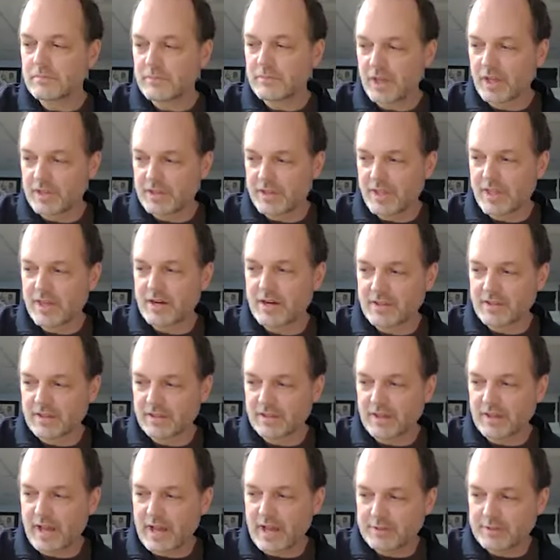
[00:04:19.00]
And then in the
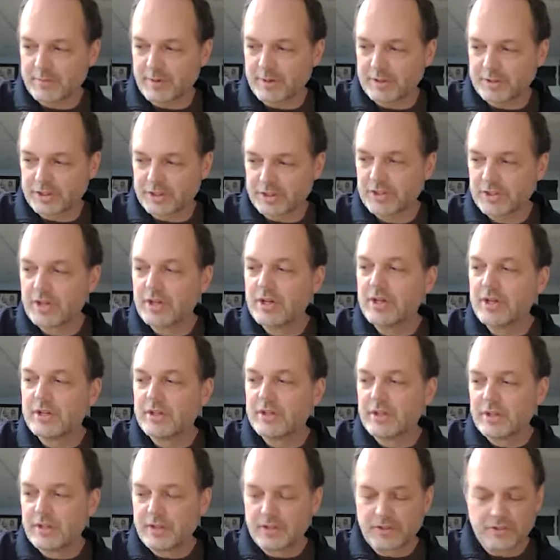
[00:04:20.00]
last measure,
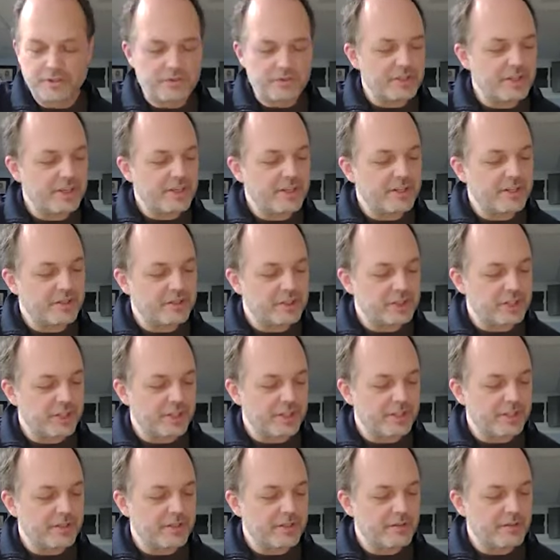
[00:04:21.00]
D to
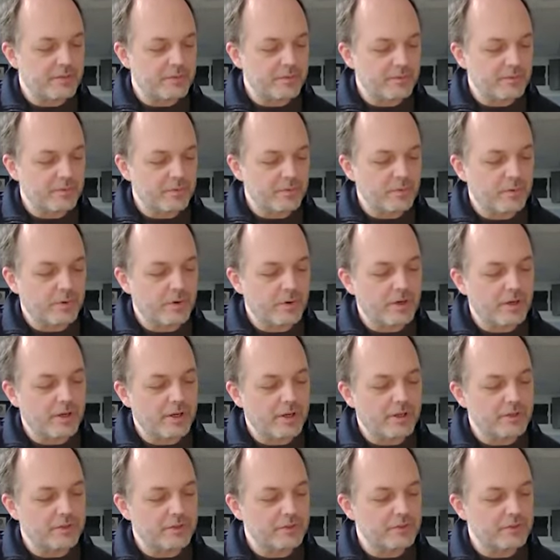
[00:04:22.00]
G.
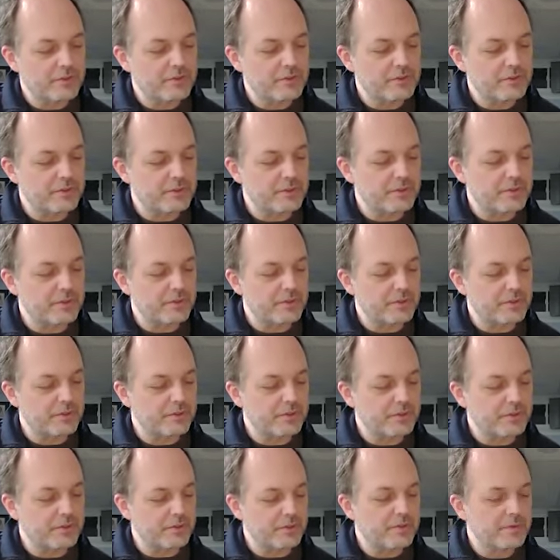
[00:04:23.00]
1, 2,
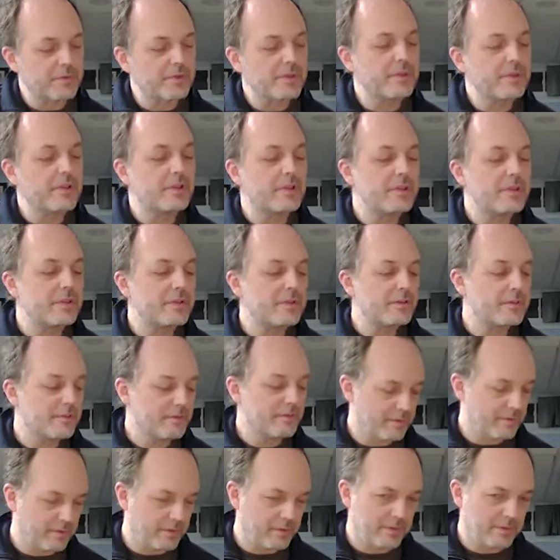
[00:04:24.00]
3,
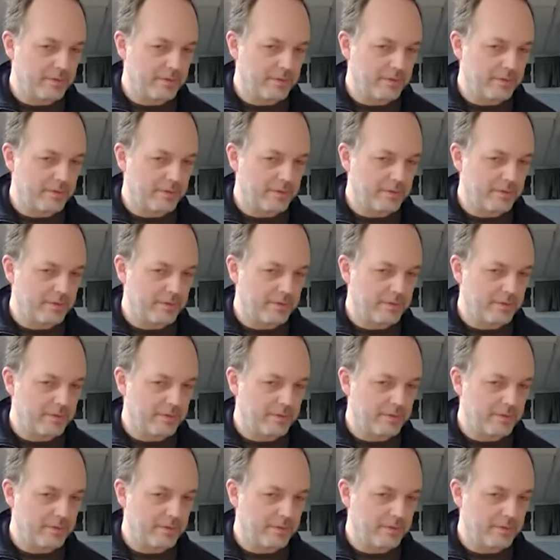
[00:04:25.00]
4.